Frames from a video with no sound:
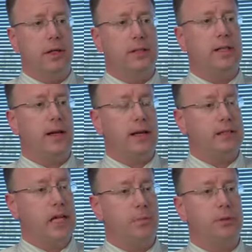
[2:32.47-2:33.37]
is that
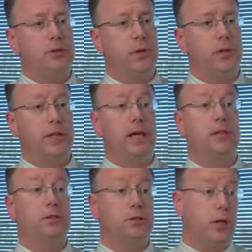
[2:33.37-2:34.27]
ASAP is strictly
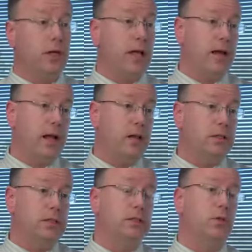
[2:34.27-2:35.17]
a stray light
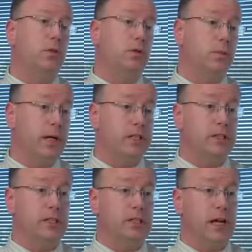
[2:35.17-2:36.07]
analysis or
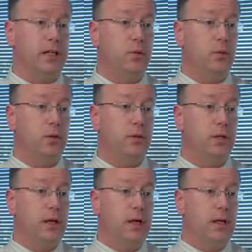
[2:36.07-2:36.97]
illumination design tool.
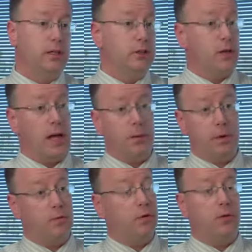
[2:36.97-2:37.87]
This could not
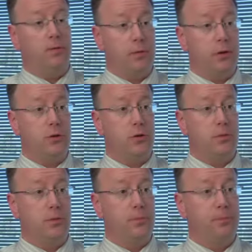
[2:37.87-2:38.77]
be further from the
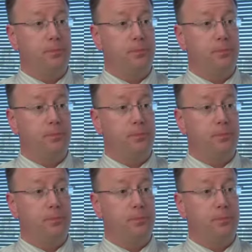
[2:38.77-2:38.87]
truth.